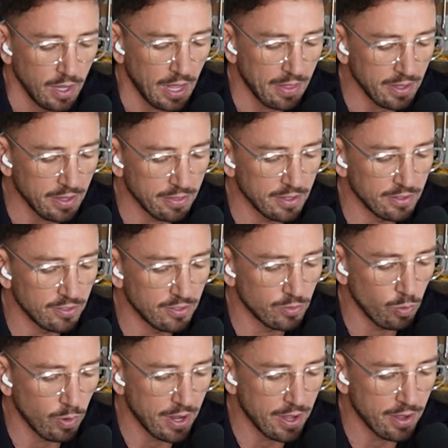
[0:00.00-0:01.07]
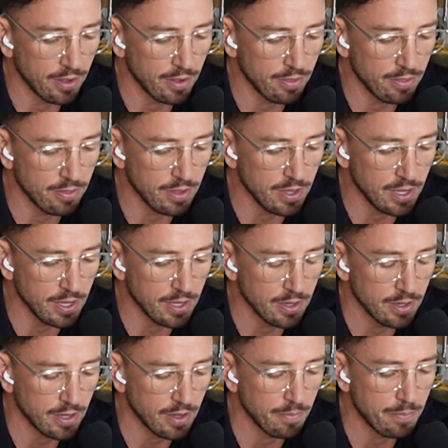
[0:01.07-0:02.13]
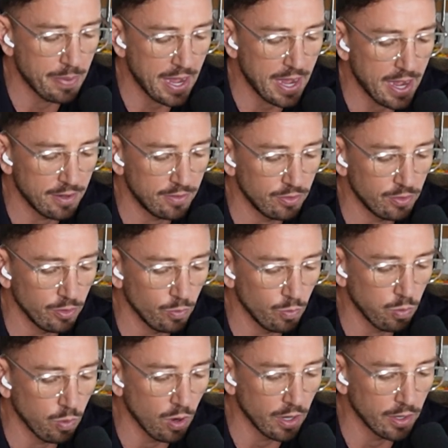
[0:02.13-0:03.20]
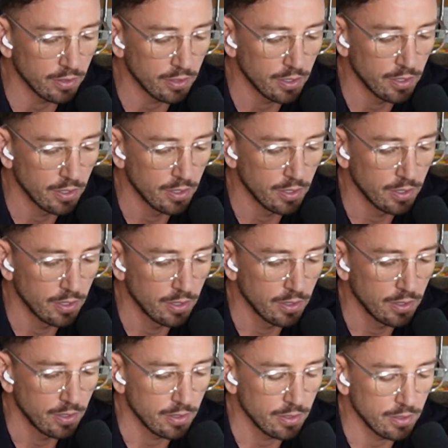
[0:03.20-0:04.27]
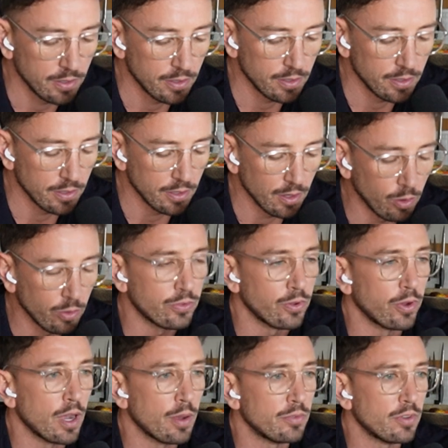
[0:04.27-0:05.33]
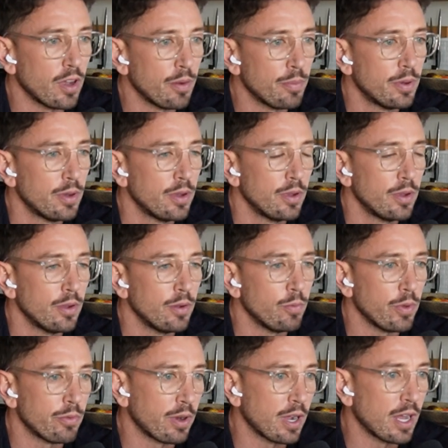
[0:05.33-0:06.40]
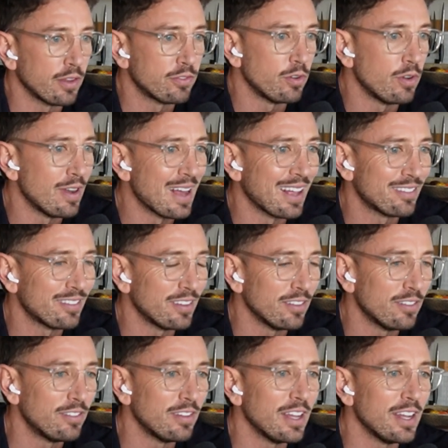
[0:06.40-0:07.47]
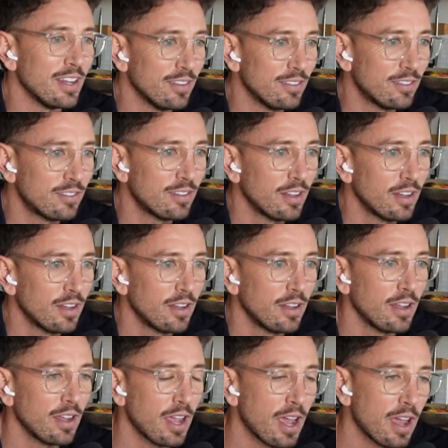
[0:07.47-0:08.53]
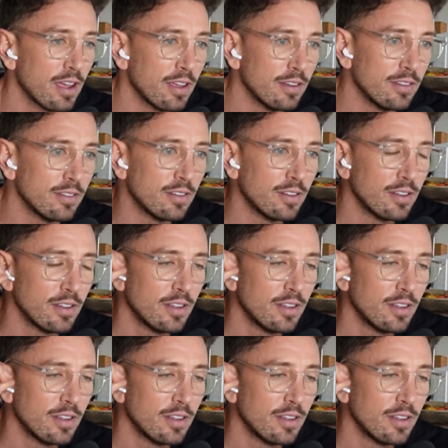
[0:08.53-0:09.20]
I think this is where the compared to what also comes up with regards to nuts and seeds. And